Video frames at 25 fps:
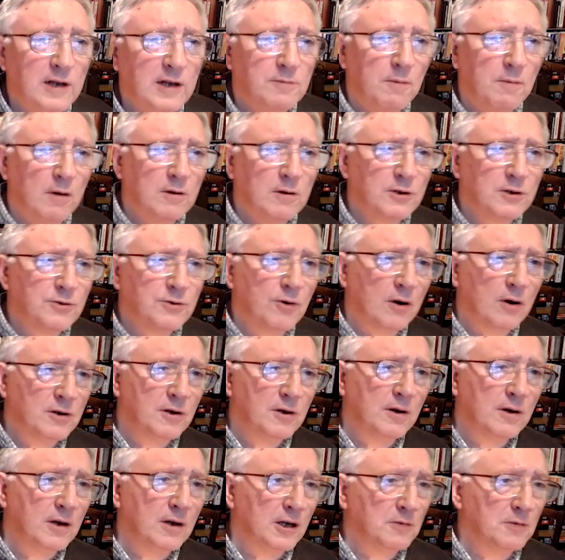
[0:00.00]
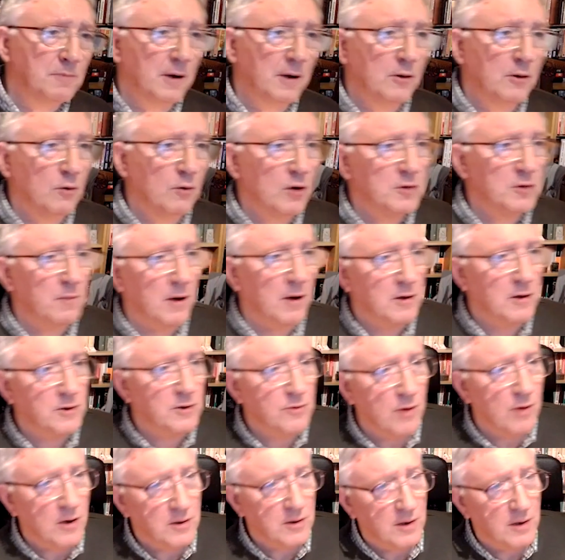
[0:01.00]
monstrosities, but those
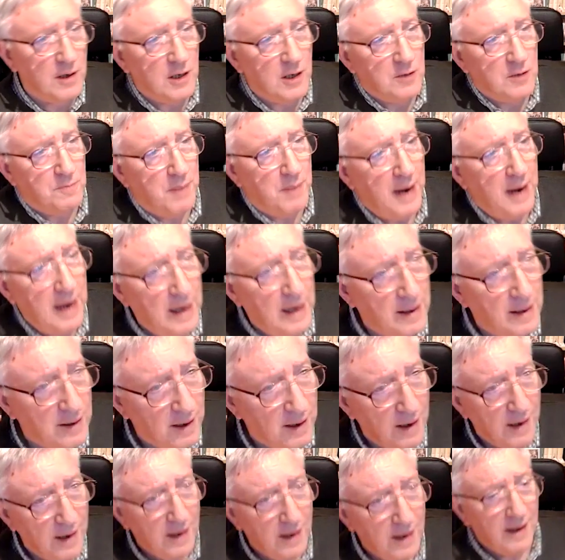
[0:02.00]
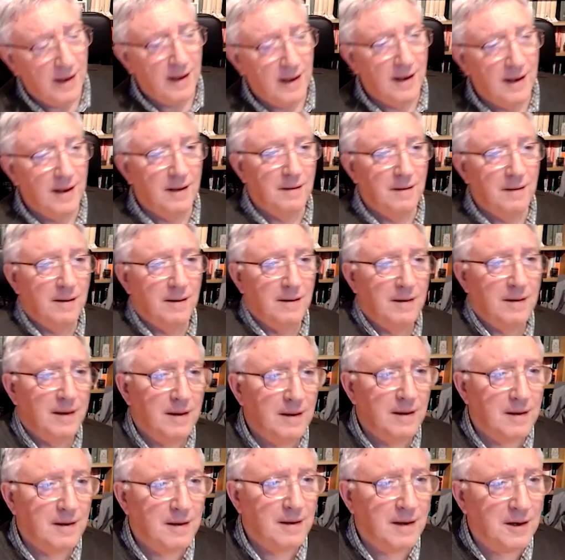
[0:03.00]
monstrosities pale
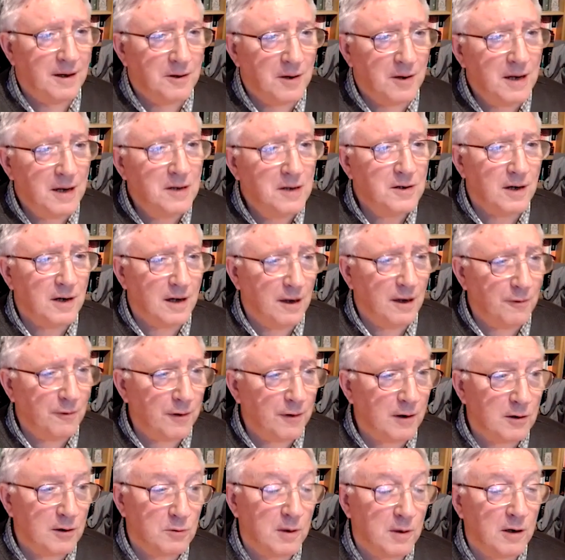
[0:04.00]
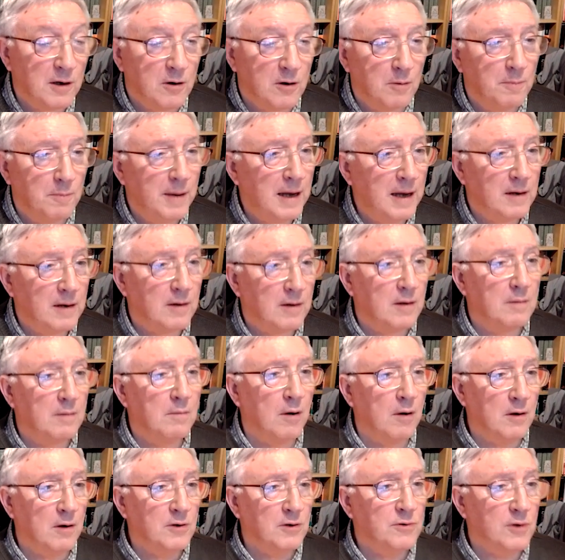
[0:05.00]
into insignificance when compared to the
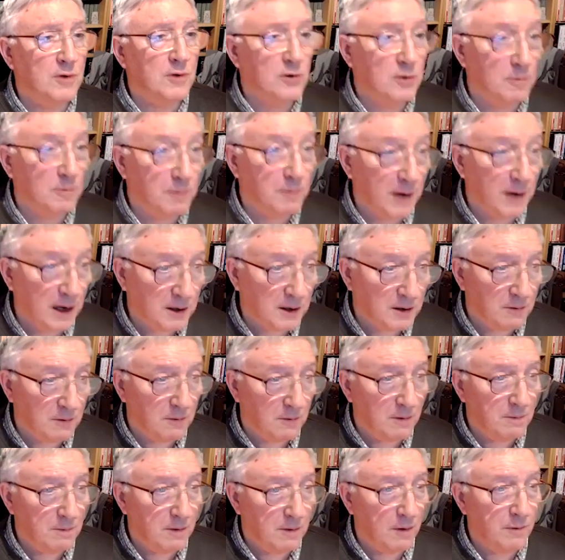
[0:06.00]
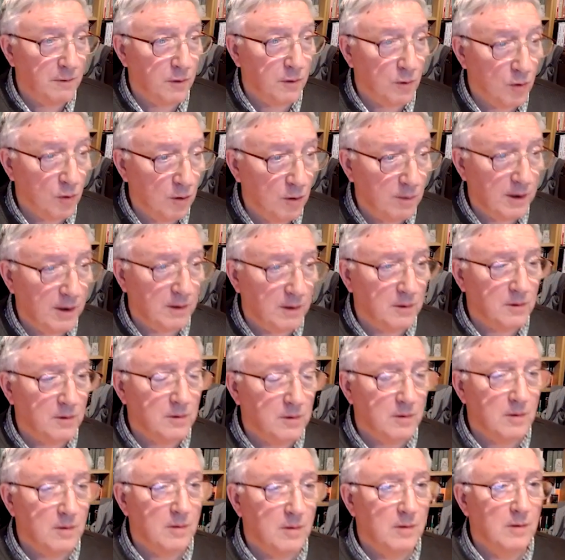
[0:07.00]
monstrous oppression of the Romans
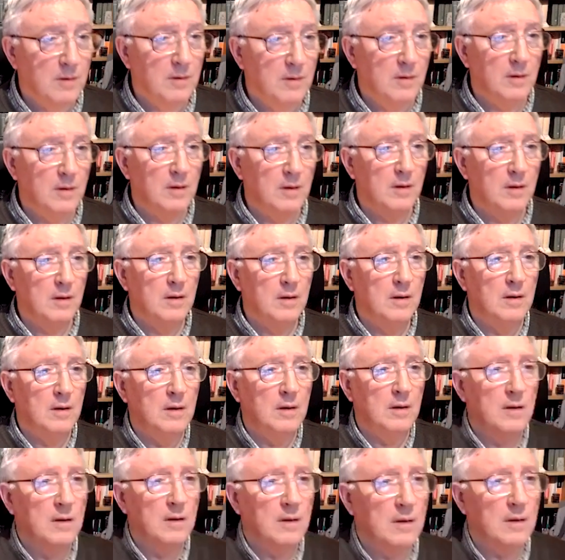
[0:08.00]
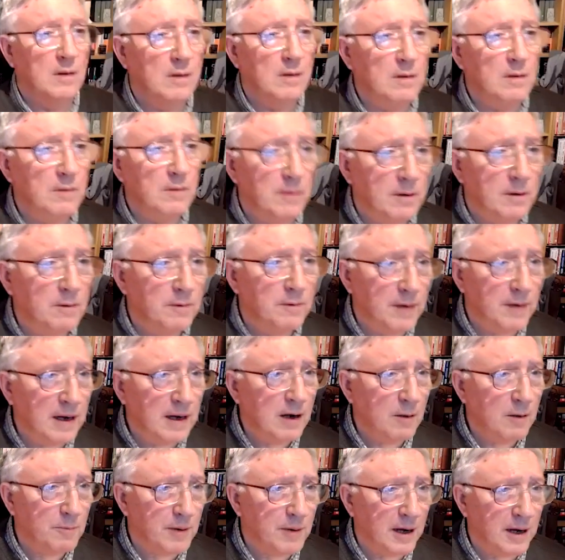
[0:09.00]
uh,
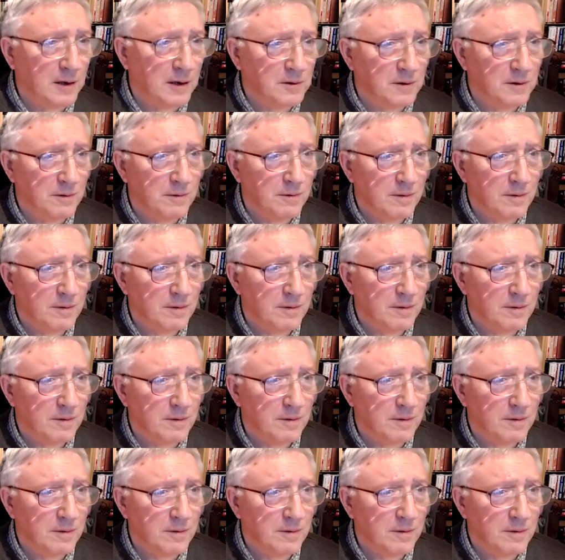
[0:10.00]
very oppressive.